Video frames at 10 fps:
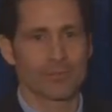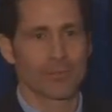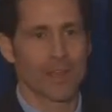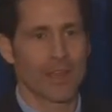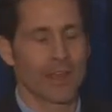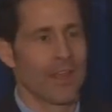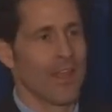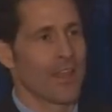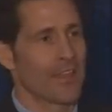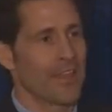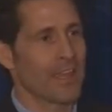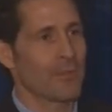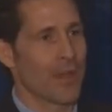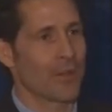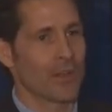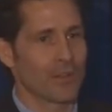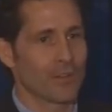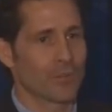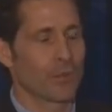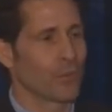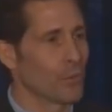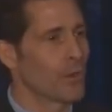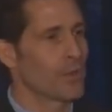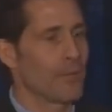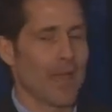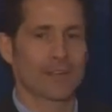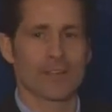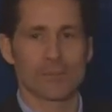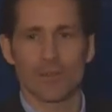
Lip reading: Okay? Think about it, and we'll get back to this,